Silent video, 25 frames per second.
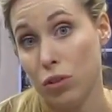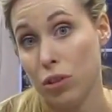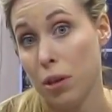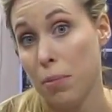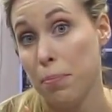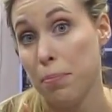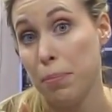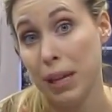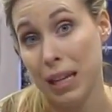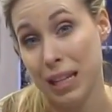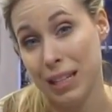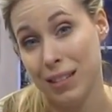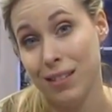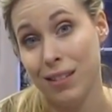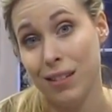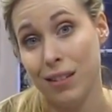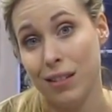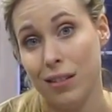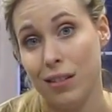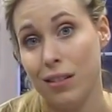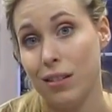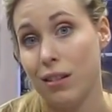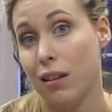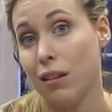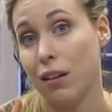to
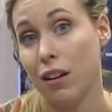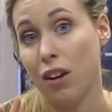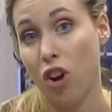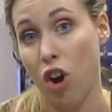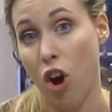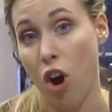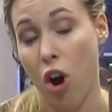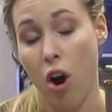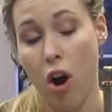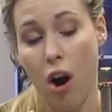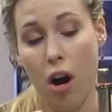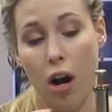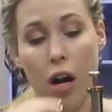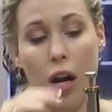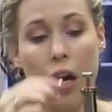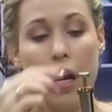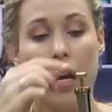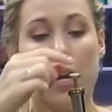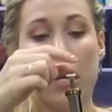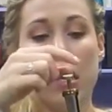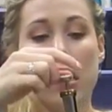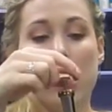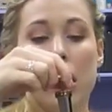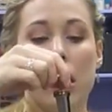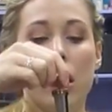pistons on a car.
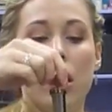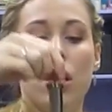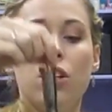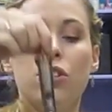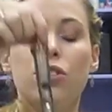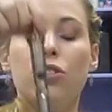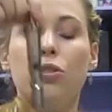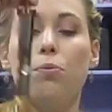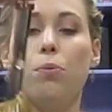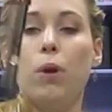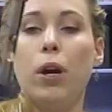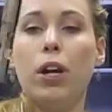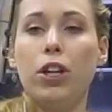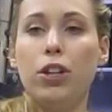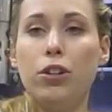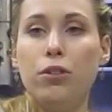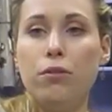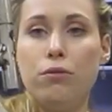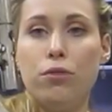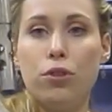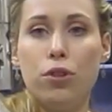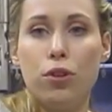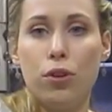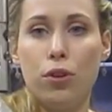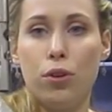So what
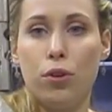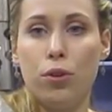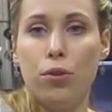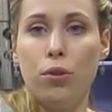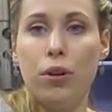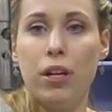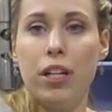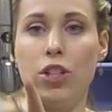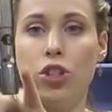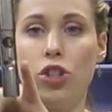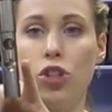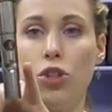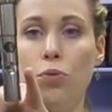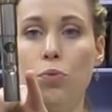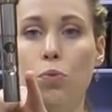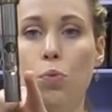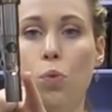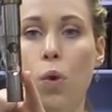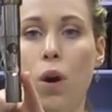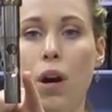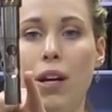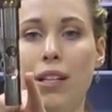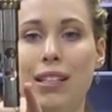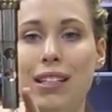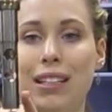you do is you
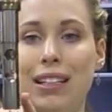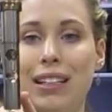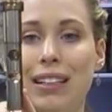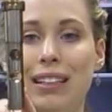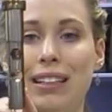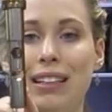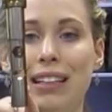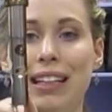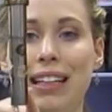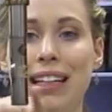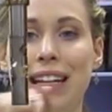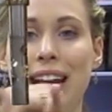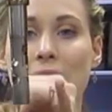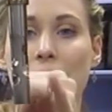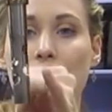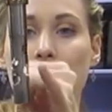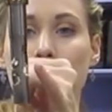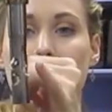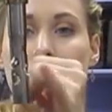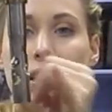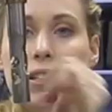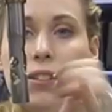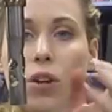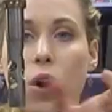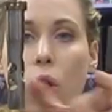want to clean
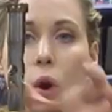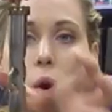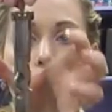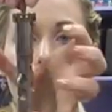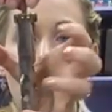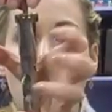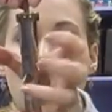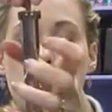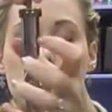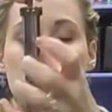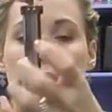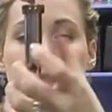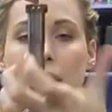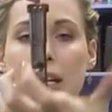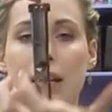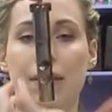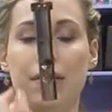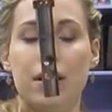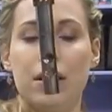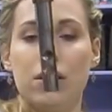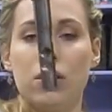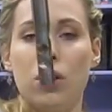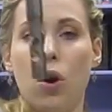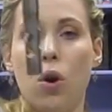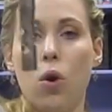out these holes in
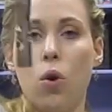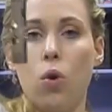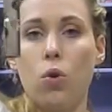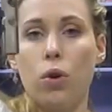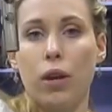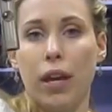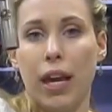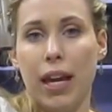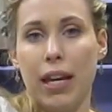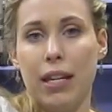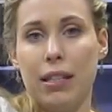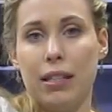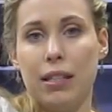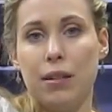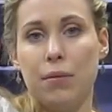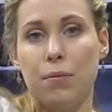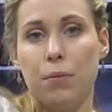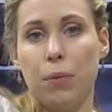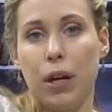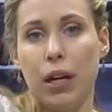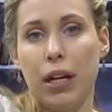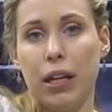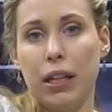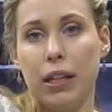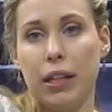this whole casing
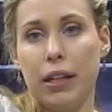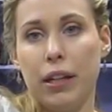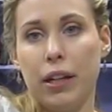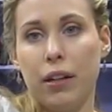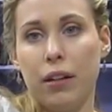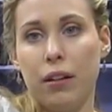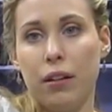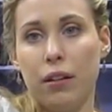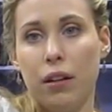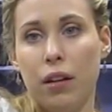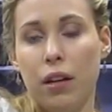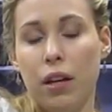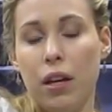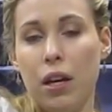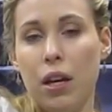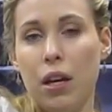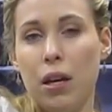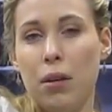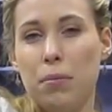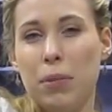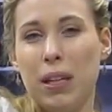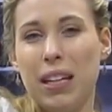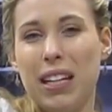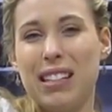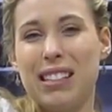right here,
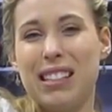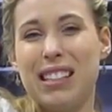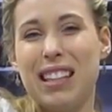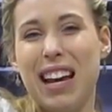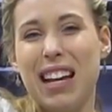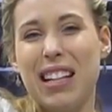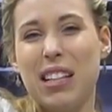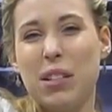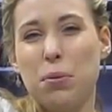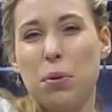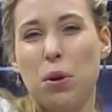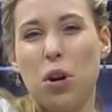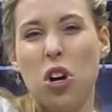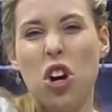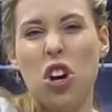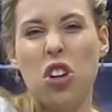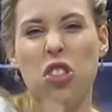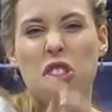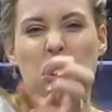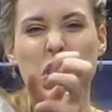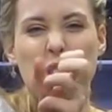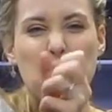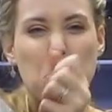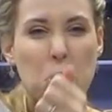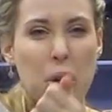because that's where all
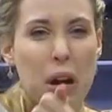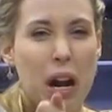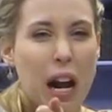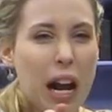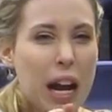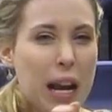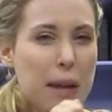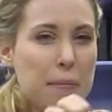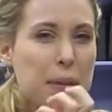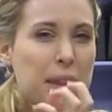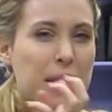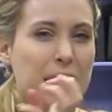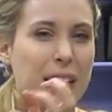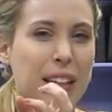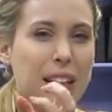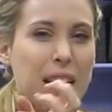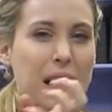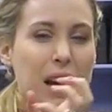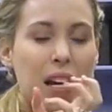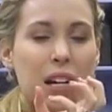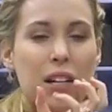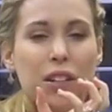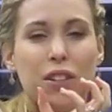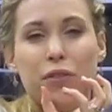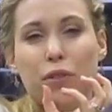the grime and the
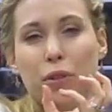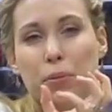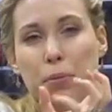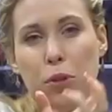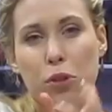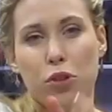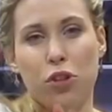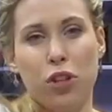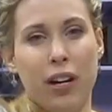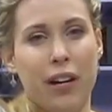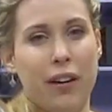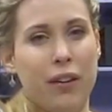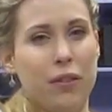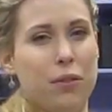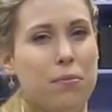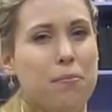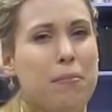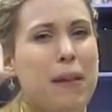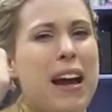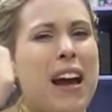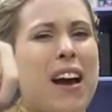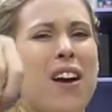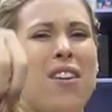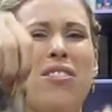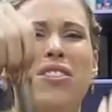gunk from your child's
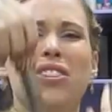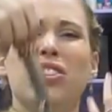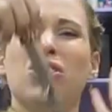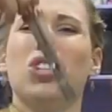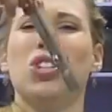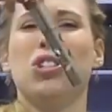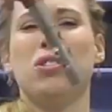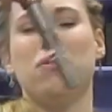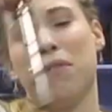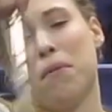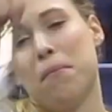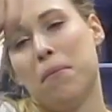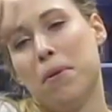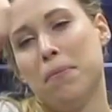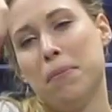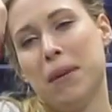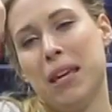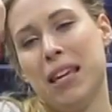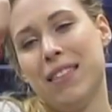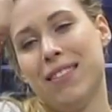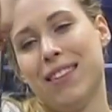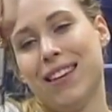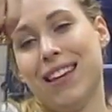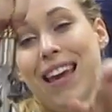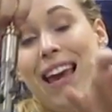mouth and just from it
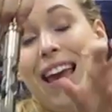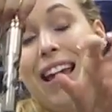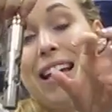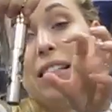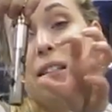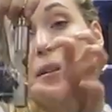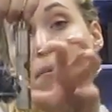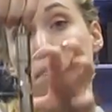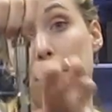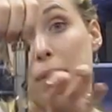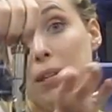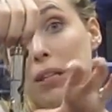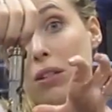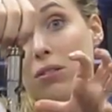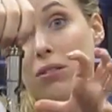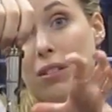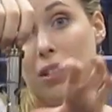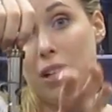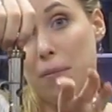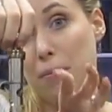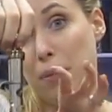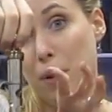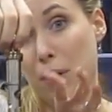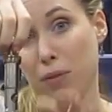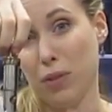being the case builds
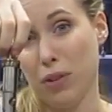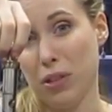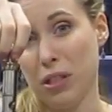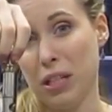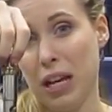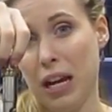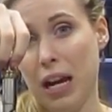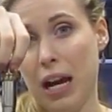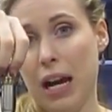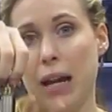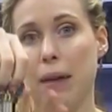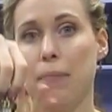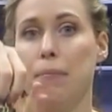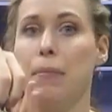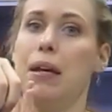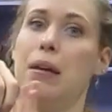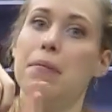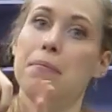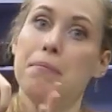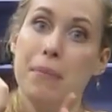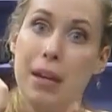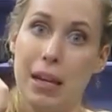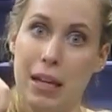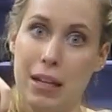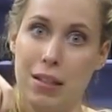up over time
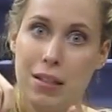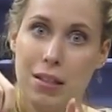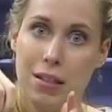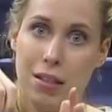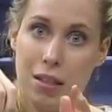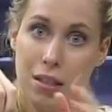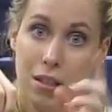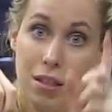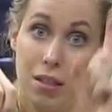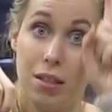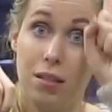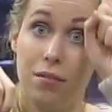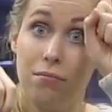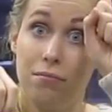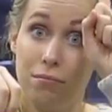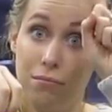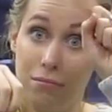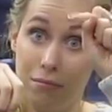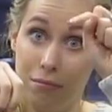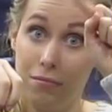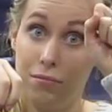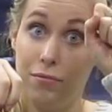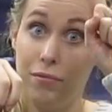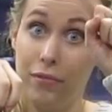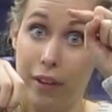and makes the
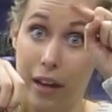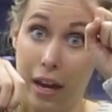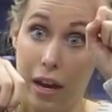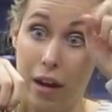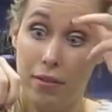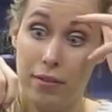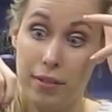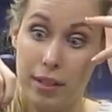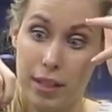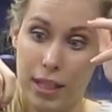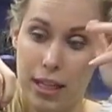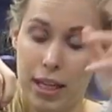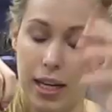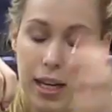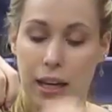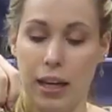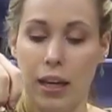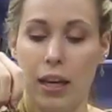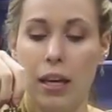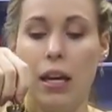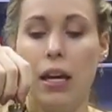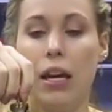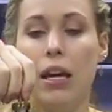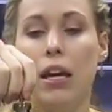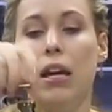valve
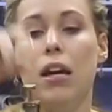stick.